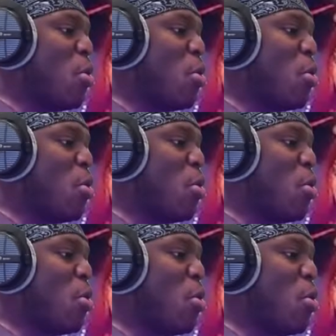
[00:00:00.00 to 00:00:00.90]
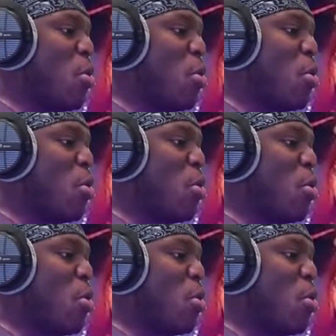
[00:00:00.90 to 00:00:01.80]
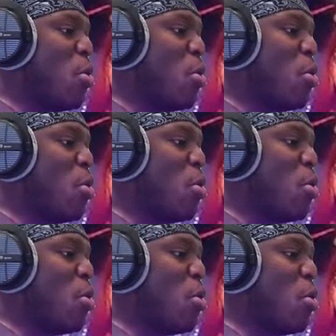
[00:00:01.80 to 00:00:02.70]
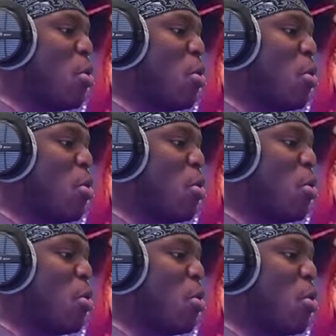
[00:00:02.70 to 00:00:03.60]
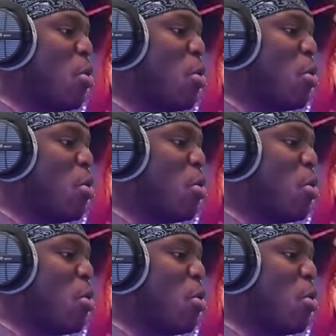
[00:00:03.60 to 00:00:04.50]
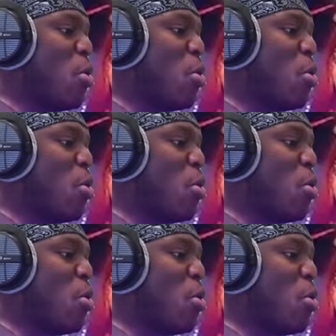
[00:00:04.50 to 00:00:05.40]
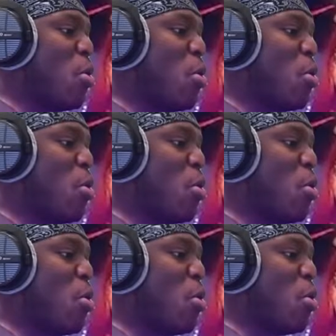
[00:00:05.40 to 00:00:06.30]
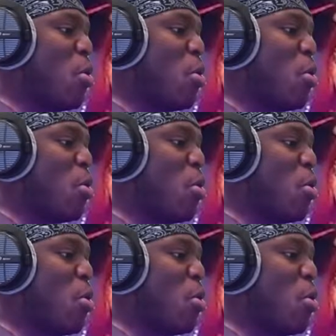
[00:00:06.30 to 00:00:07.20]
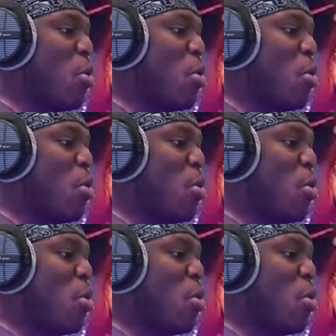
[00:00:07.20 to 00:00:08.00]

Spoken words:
(silent)